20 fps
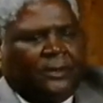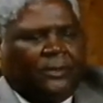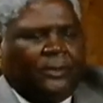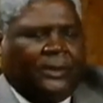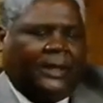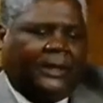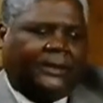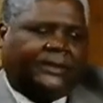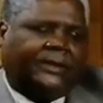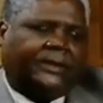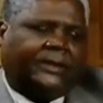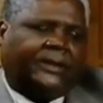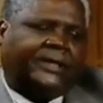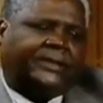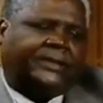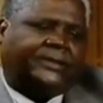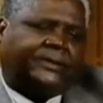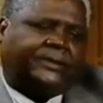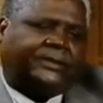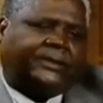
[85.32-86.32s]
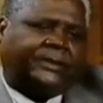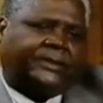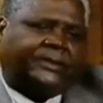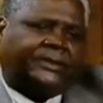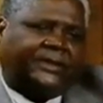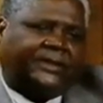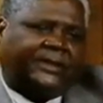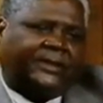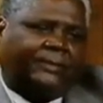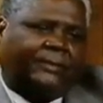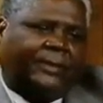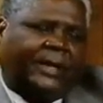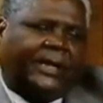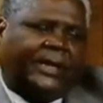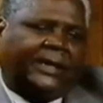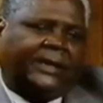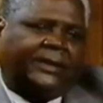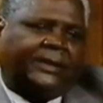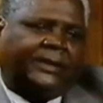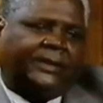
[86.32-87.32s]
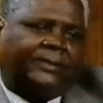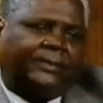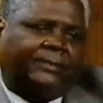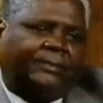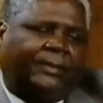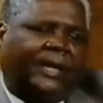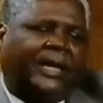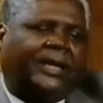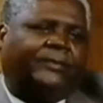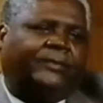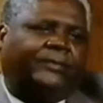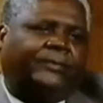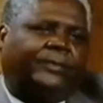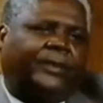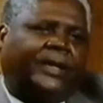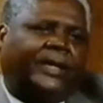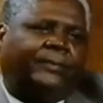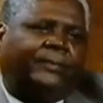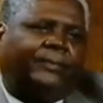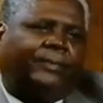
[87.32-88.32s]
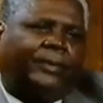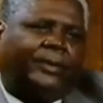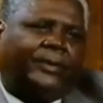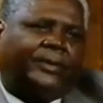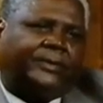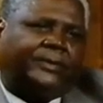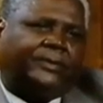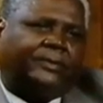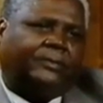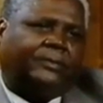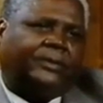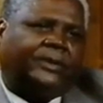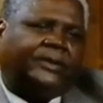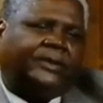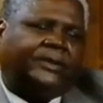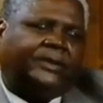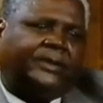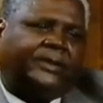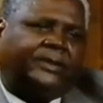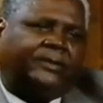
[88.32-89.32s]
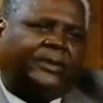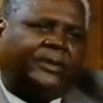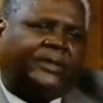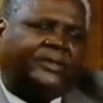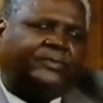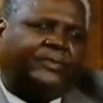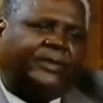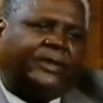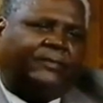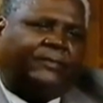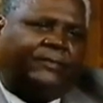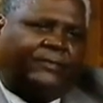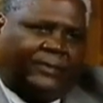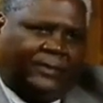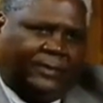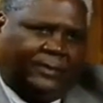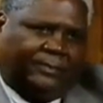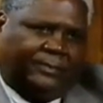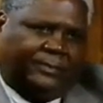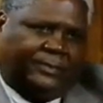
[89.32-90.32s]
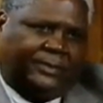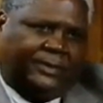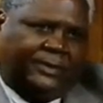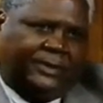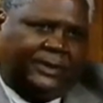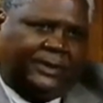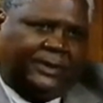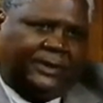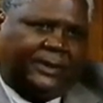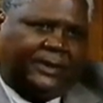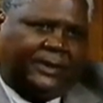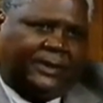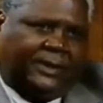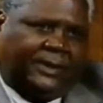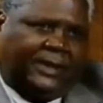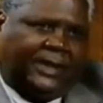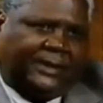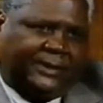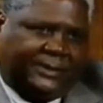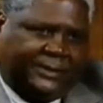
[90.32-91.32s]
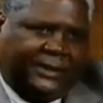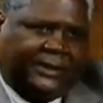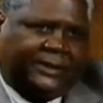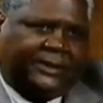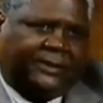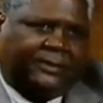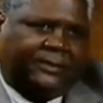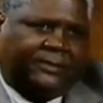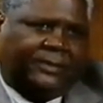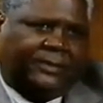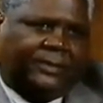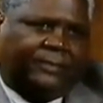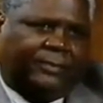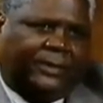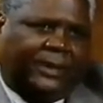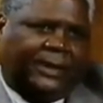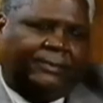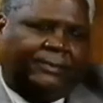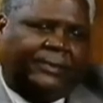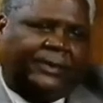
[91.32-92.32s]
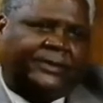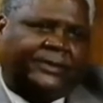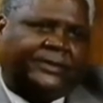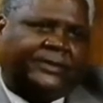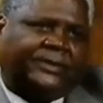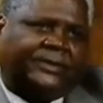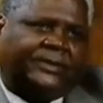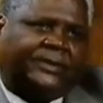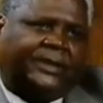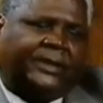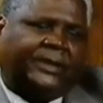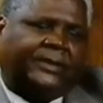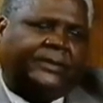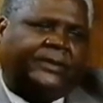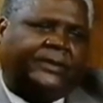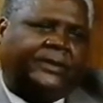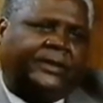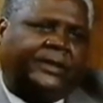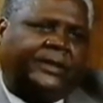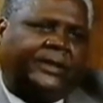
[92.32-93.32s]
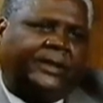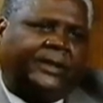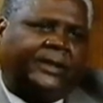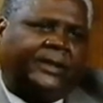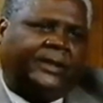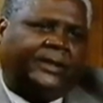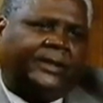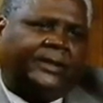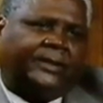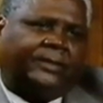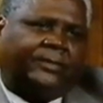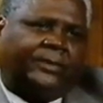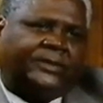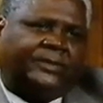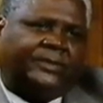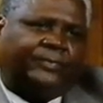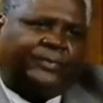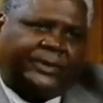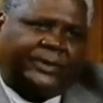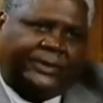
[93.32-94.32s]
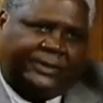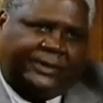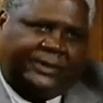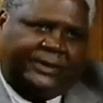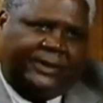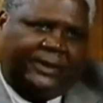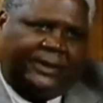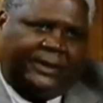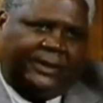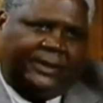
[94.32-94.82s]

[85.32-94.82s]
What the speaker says: Well, I think I did say my point when it was being formed. I said it to the Prime Minister that it was a pity